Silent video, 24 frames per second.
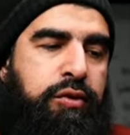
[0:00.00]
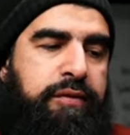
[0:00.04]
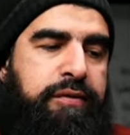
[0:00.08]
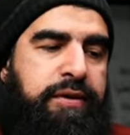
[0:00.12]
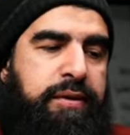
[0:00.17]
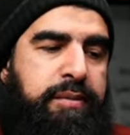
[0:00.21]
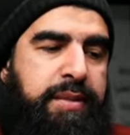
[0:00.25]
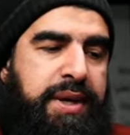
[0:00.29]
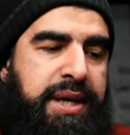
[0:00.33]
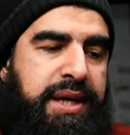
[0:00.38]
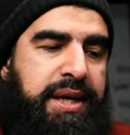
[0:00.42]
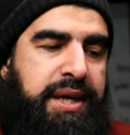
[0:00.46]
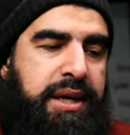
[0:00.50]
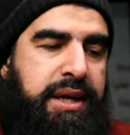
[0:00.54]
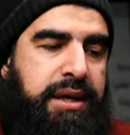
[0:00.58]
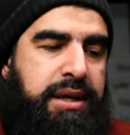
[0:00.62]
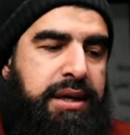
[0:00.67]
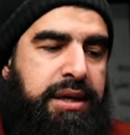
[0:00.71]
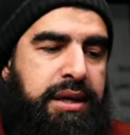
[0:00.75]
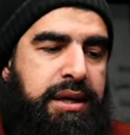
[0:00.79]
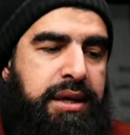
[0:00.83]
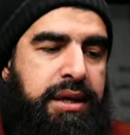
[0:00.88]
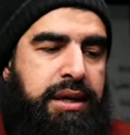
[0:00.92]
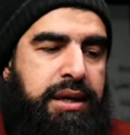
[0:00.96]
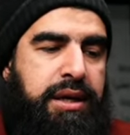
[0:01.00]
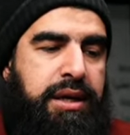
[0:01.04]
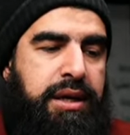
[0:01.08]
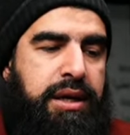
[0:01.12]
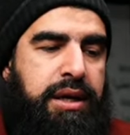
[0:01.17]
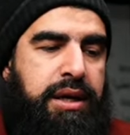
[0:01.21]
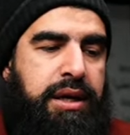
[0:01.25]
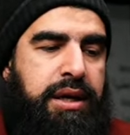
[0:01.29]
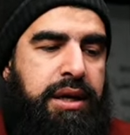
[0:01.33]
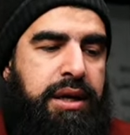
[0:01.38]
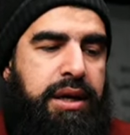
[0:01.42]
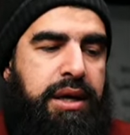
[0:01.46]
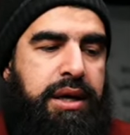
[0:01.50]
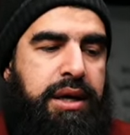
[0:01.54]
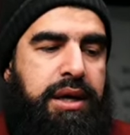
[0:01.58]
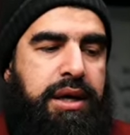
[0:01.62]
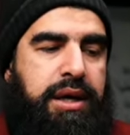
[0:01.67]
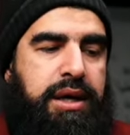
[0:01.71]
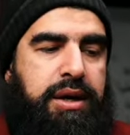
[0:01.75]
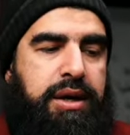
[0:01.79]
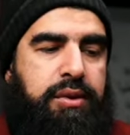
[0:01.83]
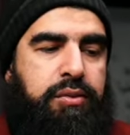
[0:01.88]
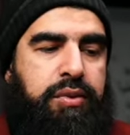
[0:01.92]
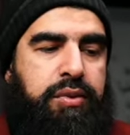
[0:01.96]
familiar
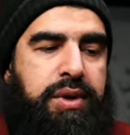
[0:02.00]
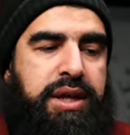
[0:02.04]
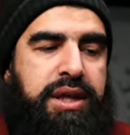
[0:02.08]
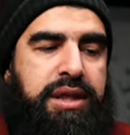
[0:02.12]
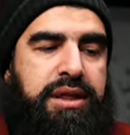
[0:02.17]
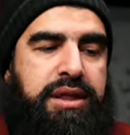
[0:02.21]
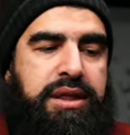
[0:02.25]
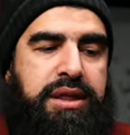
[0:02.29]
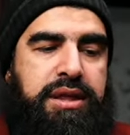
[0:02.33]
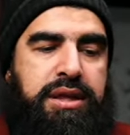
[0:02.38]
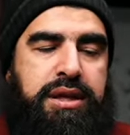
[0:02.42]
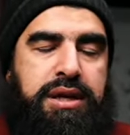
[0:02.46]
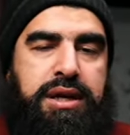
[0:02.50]
uh, with.